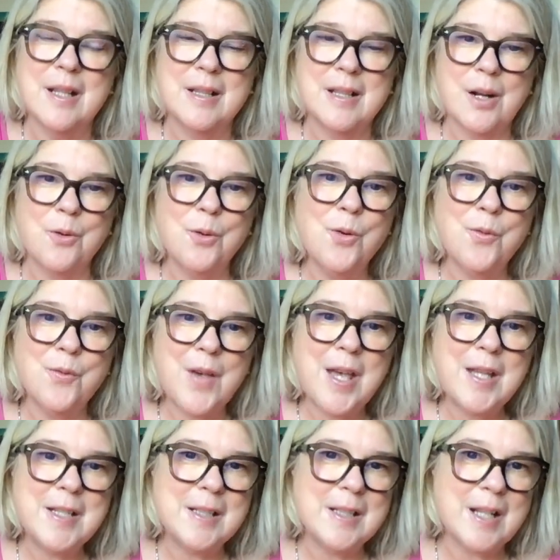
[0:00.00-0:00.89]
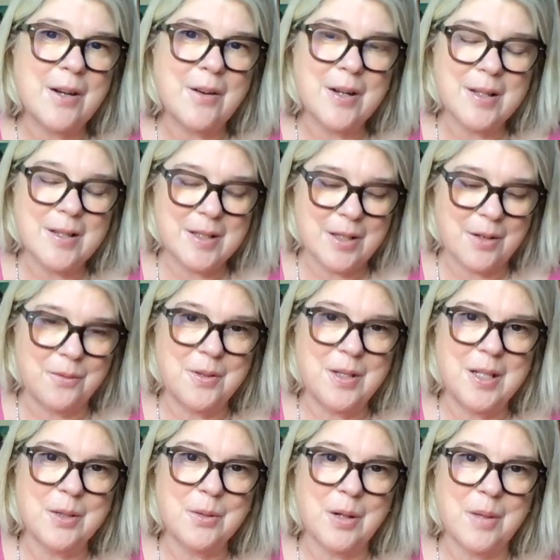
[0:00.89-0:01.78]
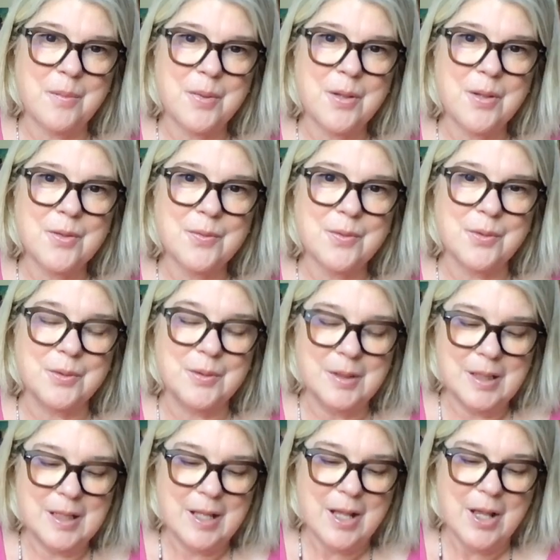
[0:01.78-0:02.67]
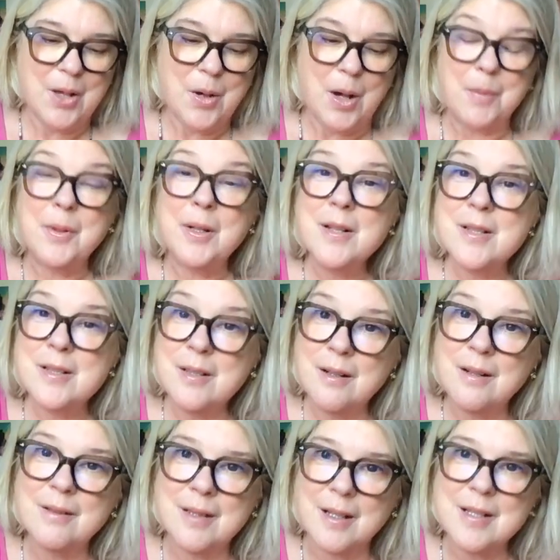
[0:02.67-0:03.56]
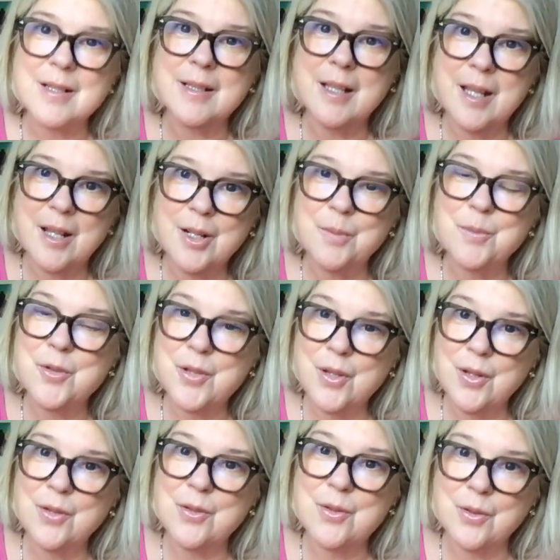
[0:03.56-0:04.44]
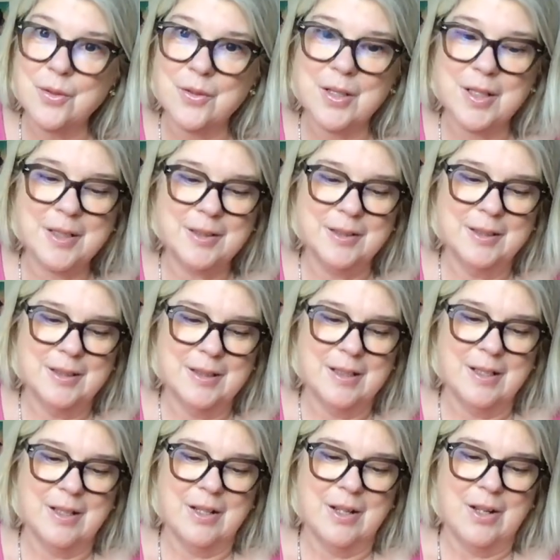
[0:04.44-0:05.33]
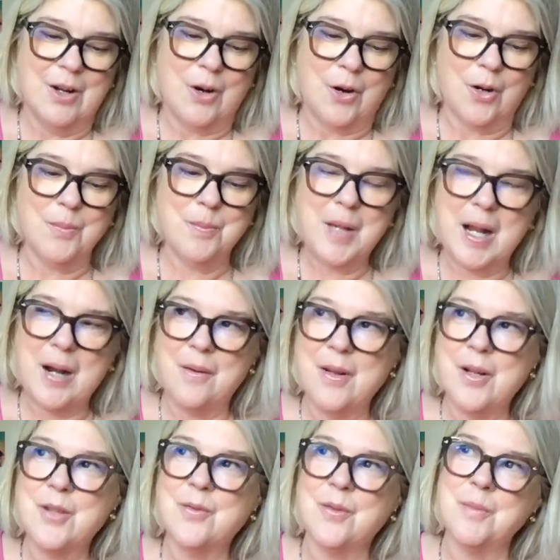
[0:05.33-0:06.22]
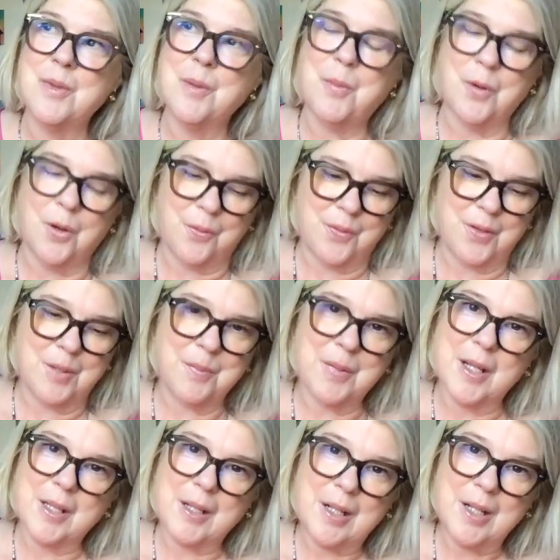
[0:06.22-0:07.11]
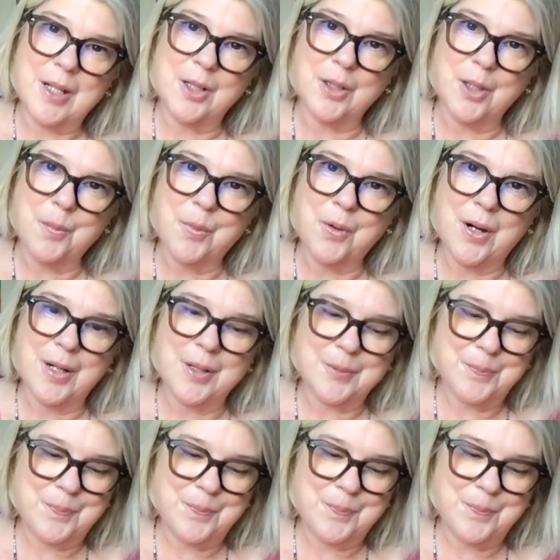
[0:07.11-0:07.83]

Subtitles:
They're all fading now, and I think they're really quite beautiful. I'm going to start that again. I'm so sorry. On Marriage from The Prophet by Khalil Gibran.